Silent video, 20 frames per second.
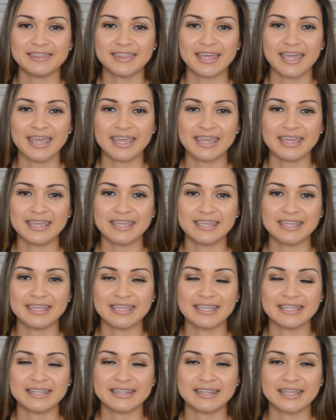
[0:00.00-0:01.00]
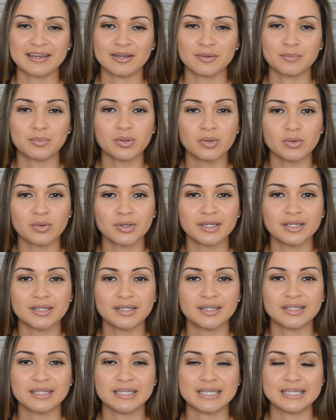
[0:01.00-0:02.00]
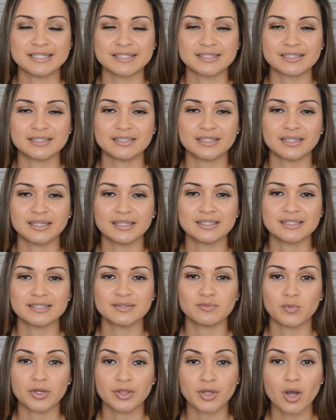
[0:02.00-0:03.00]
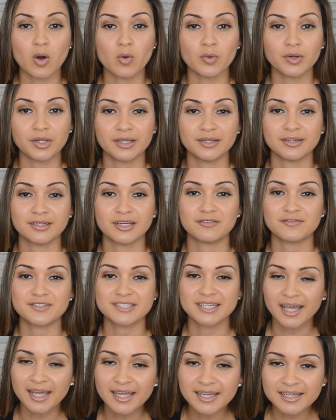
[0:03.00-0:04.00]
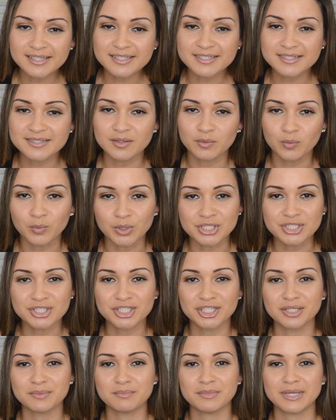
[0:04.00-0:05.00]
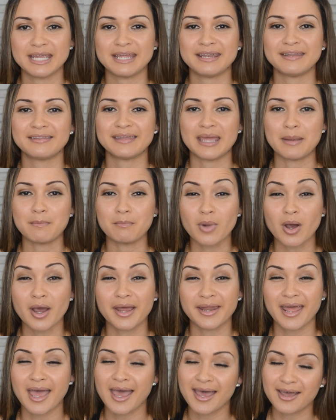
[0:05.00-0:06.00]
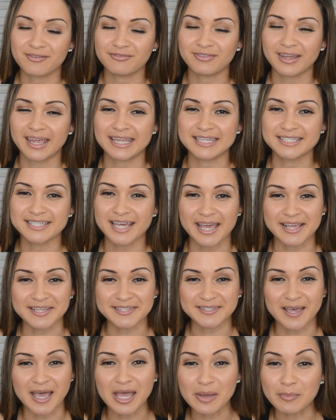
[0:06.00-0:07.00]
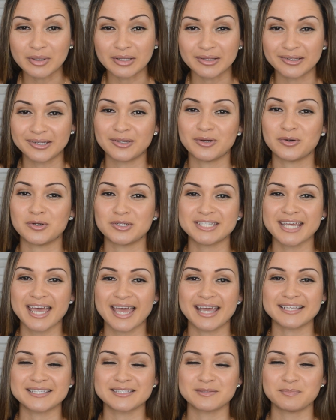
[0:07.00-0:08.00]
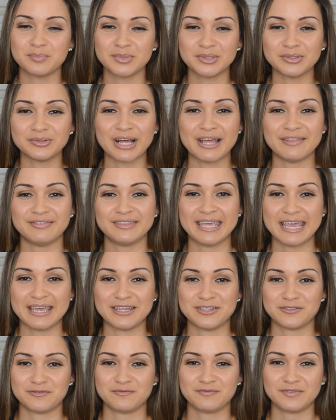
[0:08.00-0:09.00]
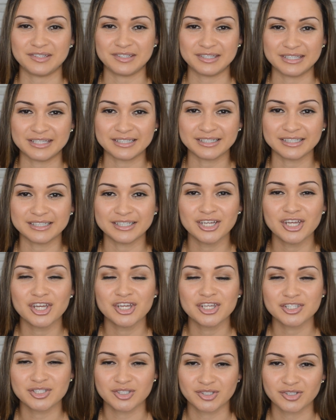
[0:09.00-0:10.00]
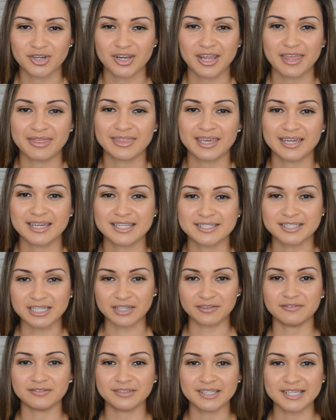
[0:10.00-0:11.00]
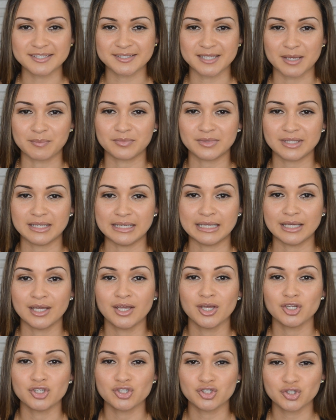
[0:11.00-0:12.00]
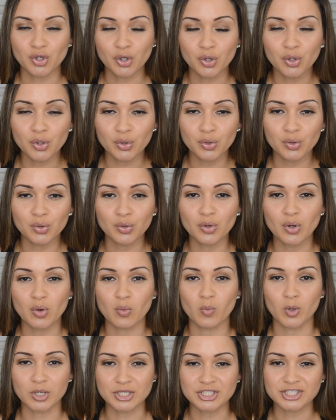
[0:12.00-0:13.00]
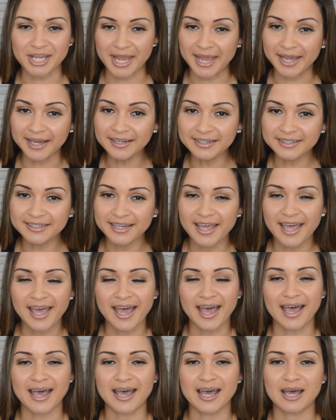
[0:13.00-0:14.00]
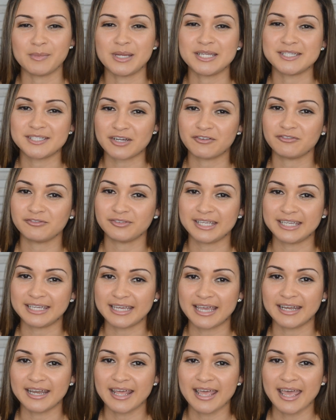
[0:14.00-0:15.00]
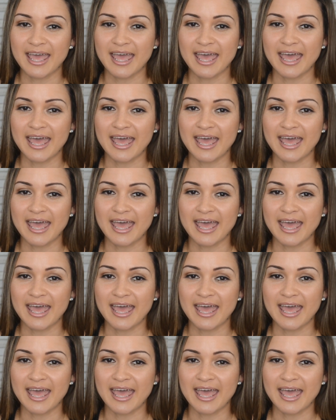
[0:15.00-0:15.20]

their employer isn't withholding enough tax, which can mean they might have a tax liability or tax bill at the end of the year. So that is definitely something to watch out, and definitely get